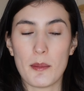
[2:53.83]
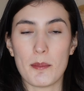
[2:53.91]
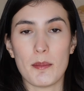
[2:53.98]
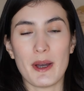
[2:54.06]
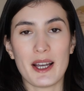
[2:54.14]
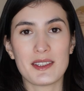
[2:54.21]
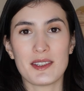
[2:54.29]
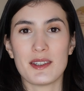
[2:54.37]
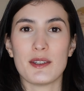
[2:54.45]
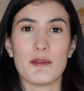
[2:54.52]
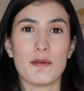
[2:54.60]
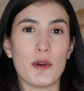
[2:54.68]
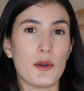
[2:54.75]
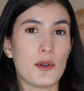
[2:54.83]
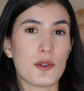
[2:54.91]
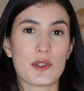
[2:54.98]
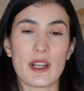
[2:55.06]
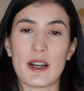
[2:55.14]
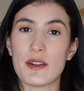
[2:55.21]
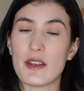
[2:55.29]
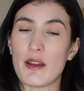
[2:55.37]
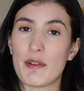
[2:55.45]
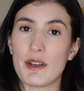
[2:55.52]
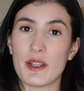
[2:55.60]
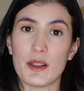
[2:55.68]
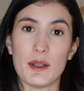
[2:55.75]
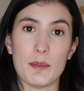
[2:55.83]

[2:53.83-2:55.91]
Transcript: but the photos are definitely